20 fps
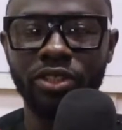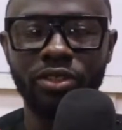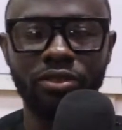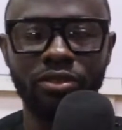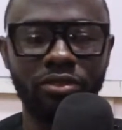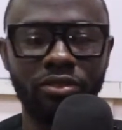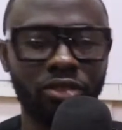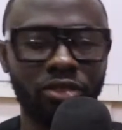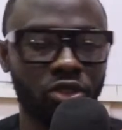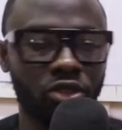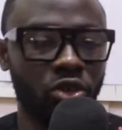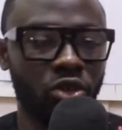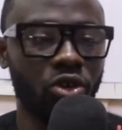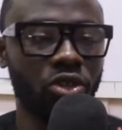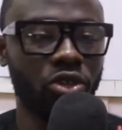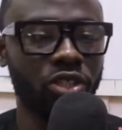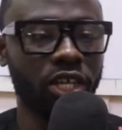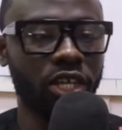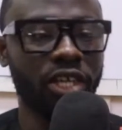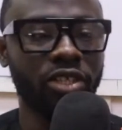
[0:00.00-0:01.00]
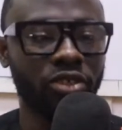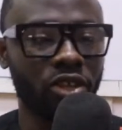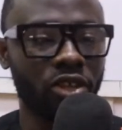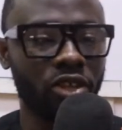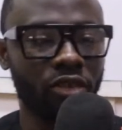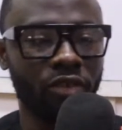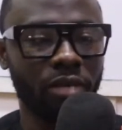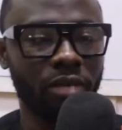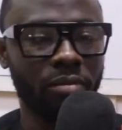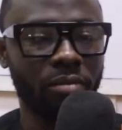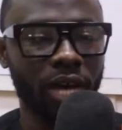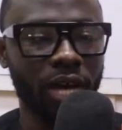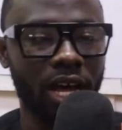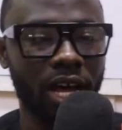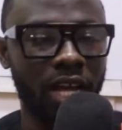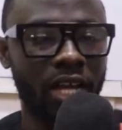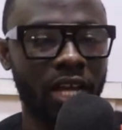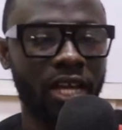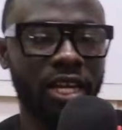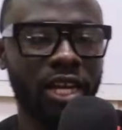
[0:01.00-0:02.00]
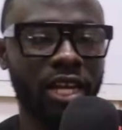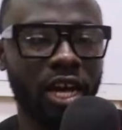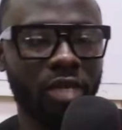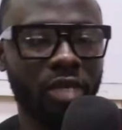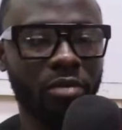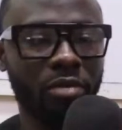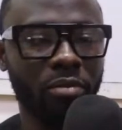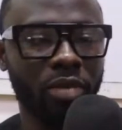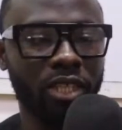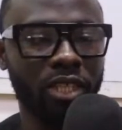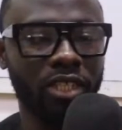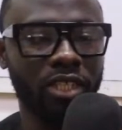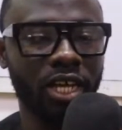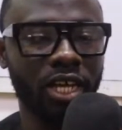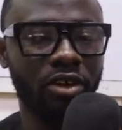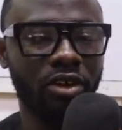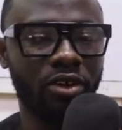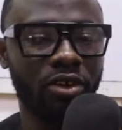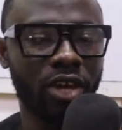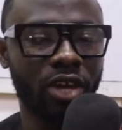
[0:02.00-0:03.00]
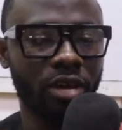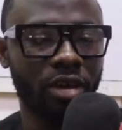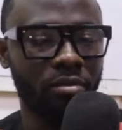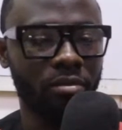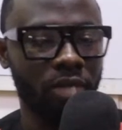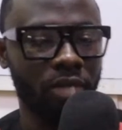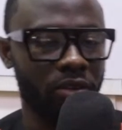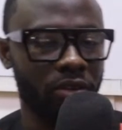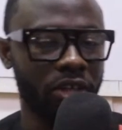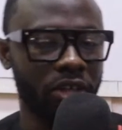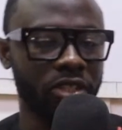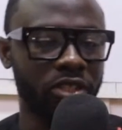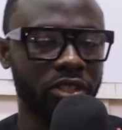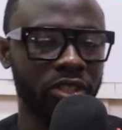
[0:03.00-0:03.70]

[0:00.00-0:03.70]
So take it to November. That'll be better. Okay, Margaret.